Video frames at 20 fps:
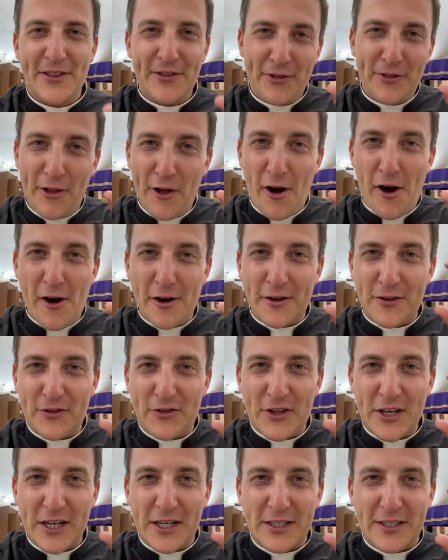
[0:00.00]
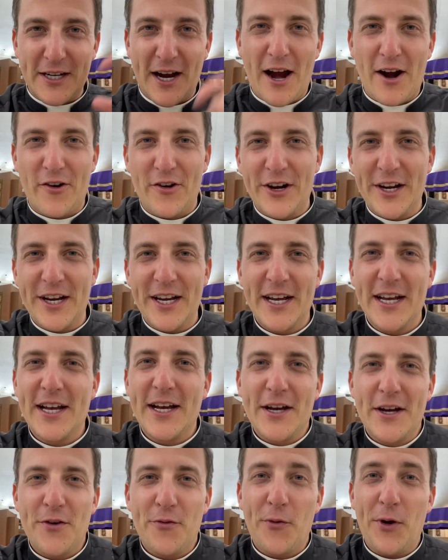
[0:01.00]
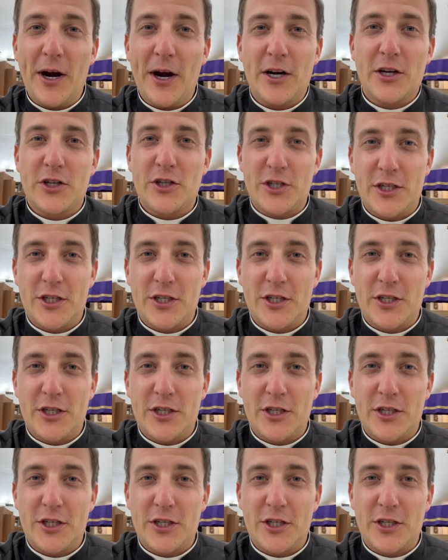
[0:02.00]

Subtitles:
long, thick diary, where